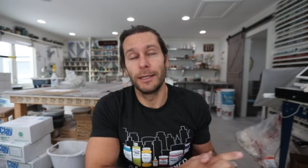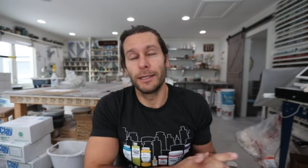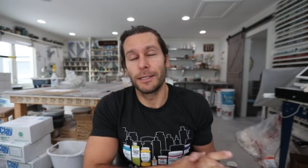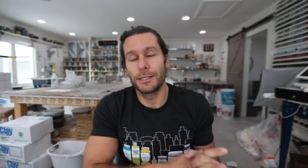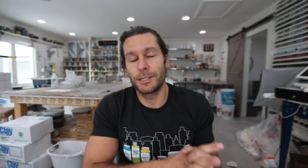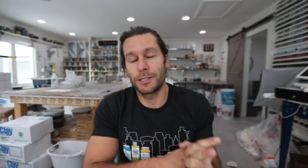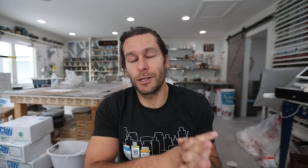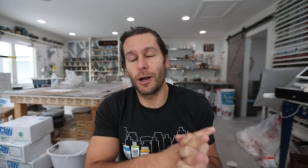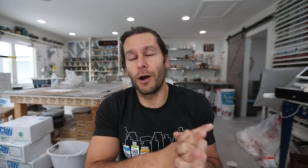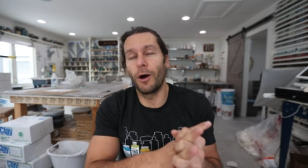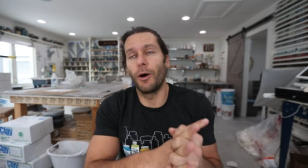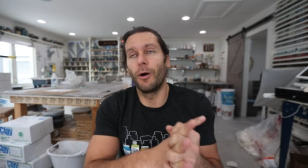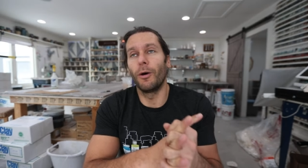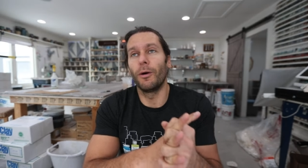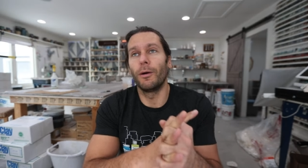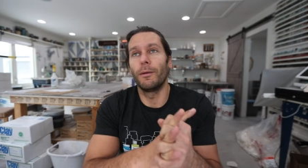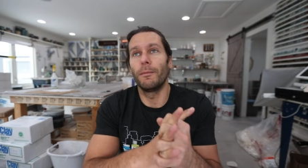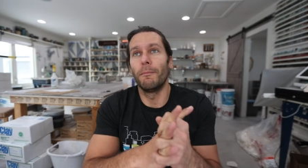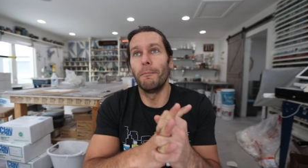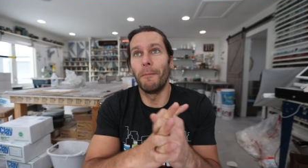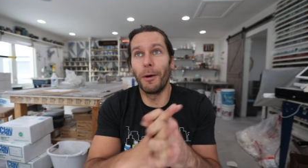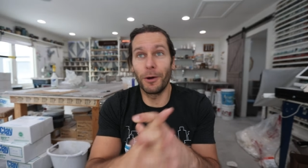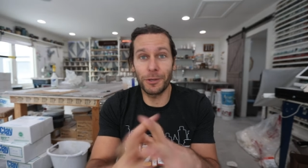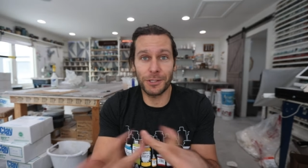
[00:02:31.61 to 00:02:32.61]
So
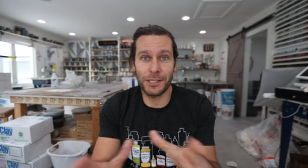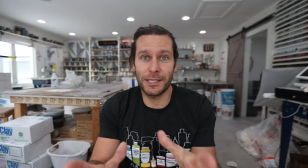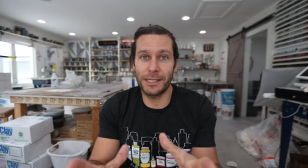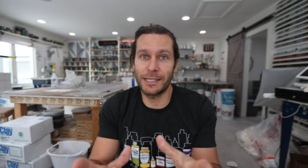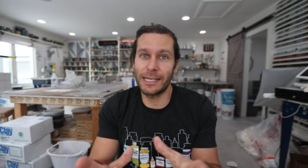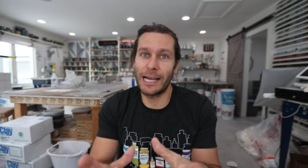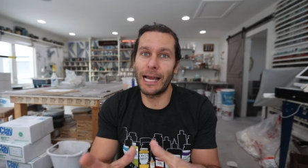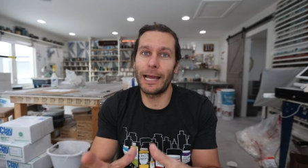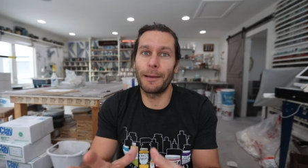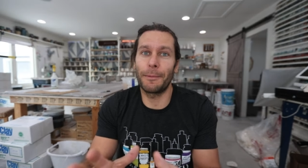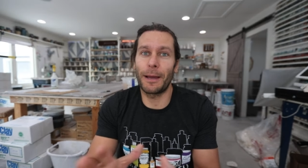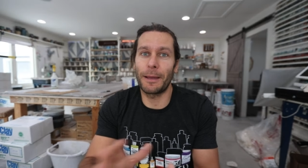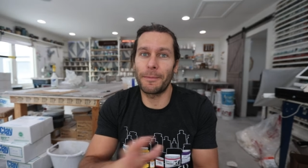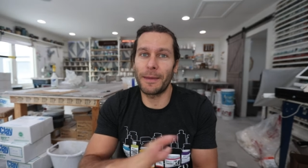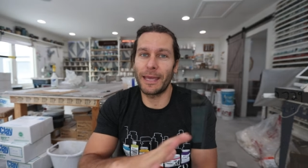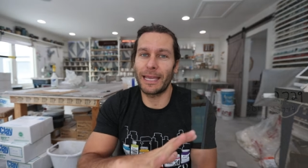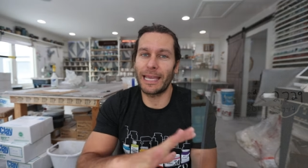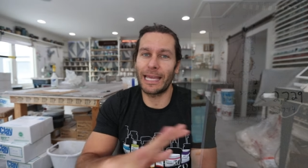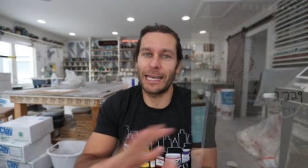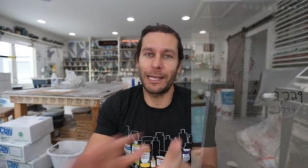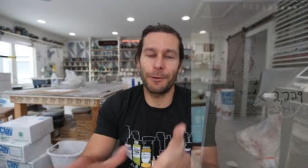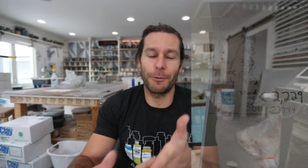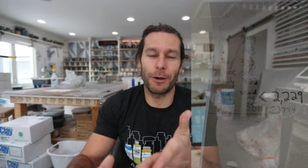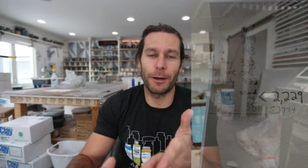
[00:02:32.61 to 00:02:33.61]
most of the time I
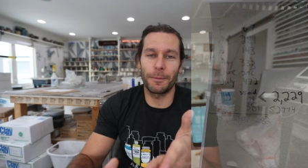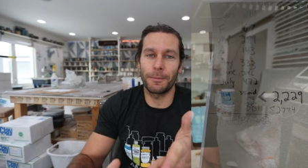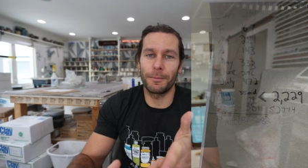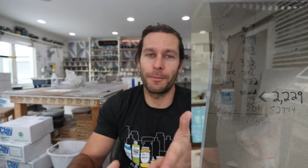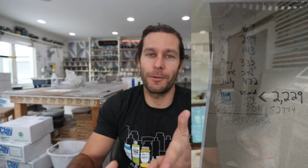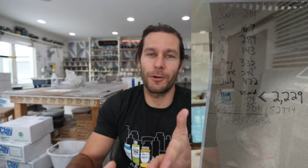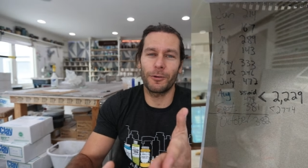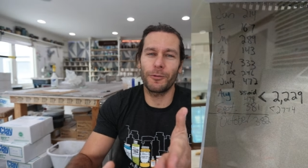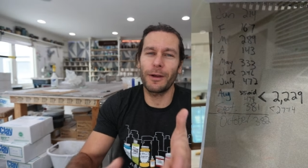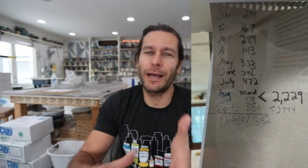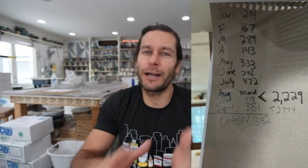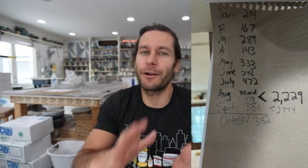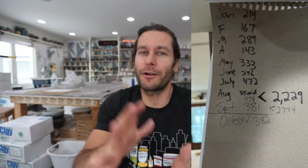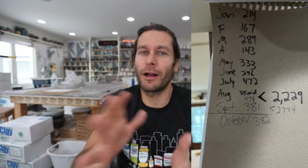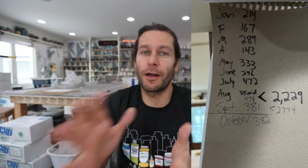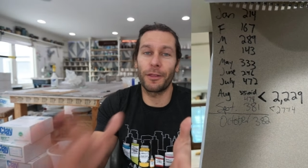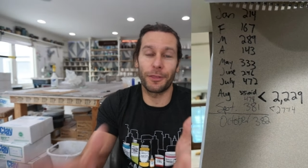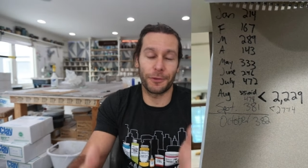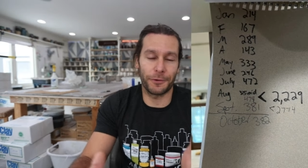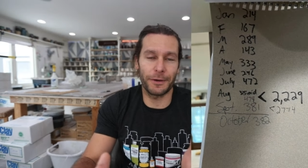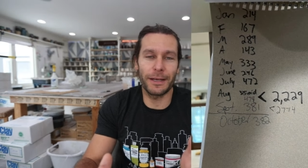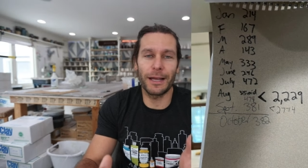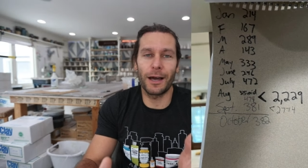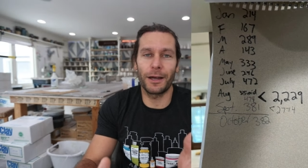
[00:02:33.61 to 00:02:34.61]
make anywhere right around
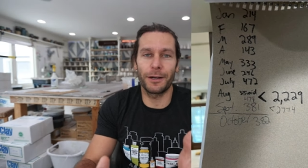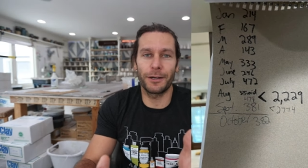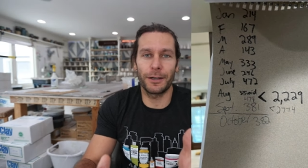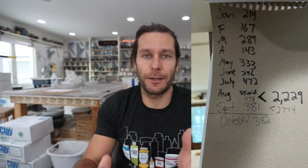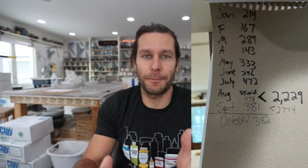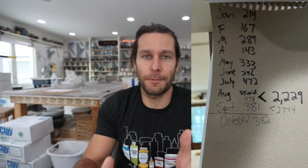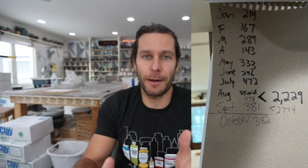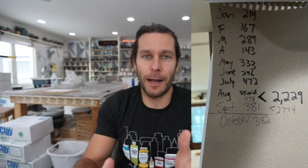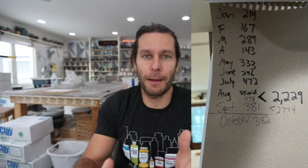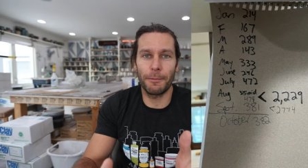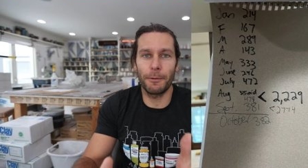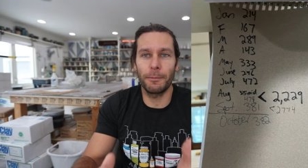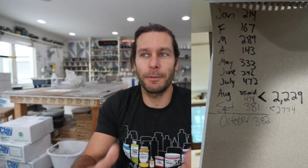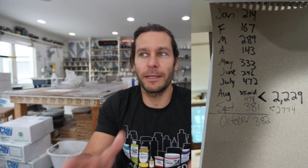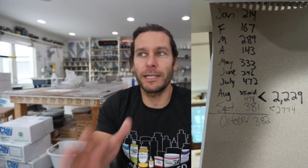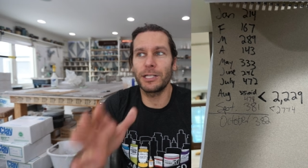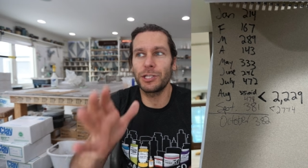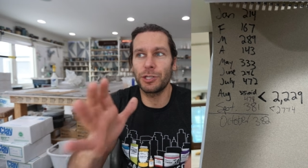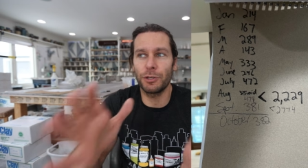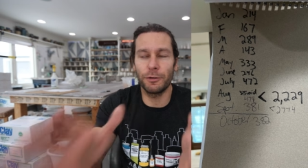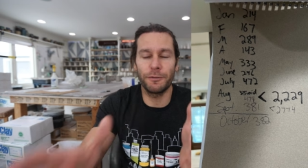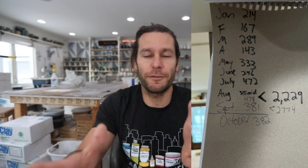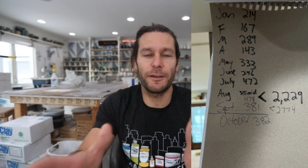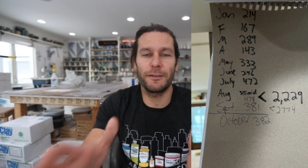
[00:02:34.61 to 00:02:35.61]
300, probably
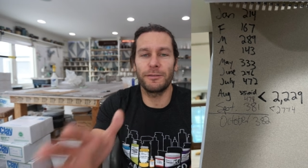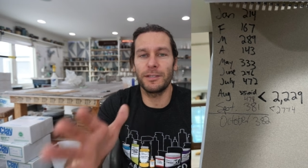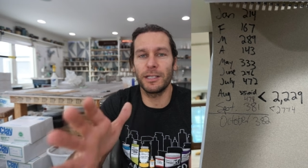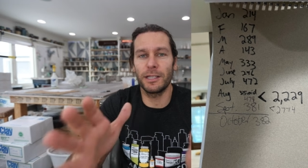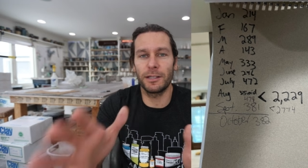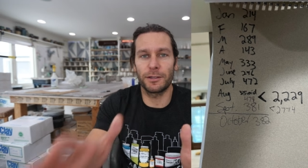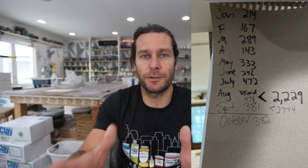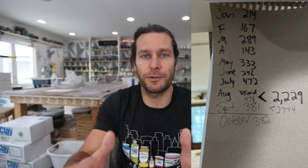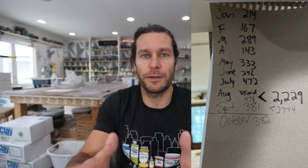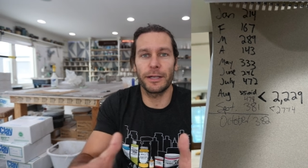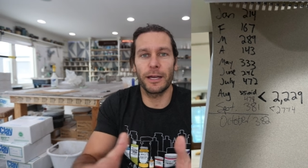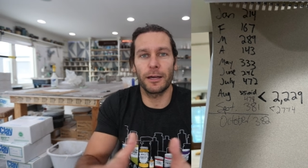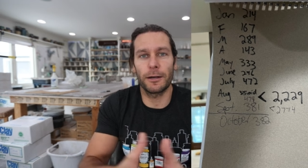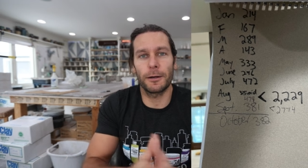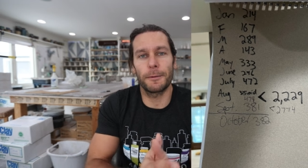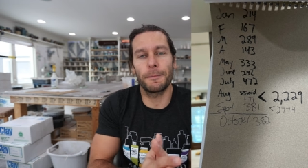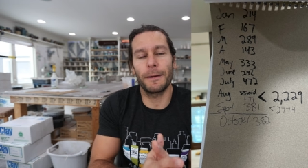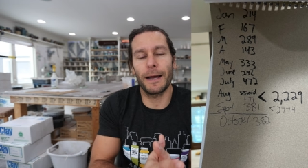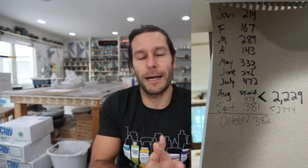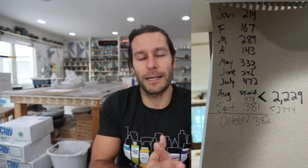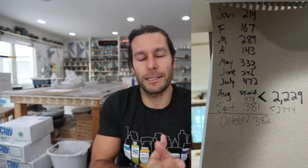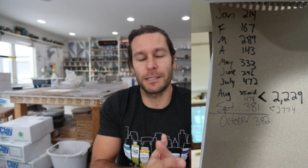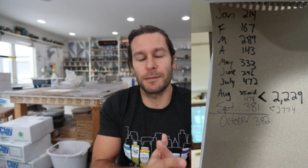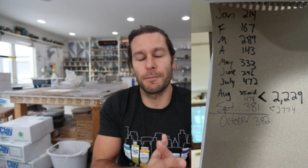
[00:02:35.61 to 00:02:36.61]
250 to 300
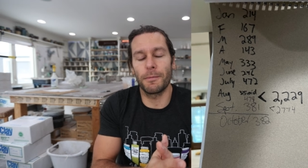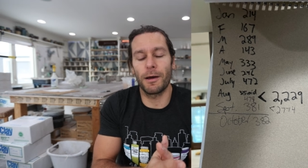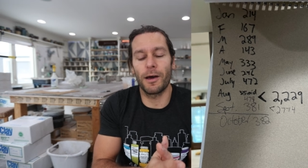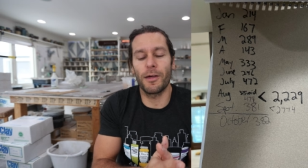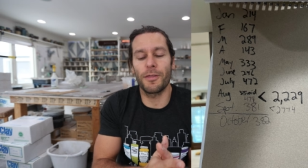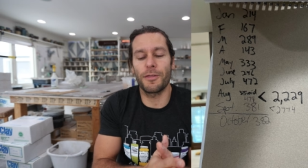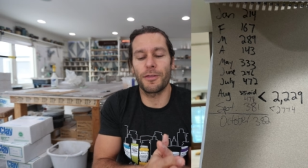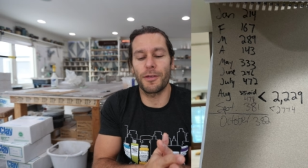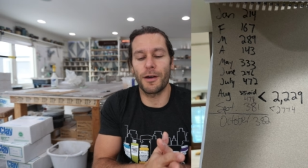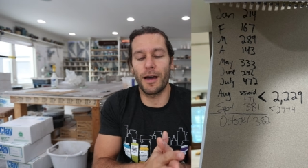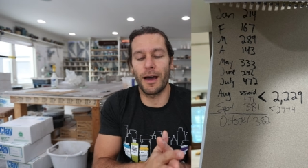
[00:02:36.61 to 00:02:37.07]
pots a month.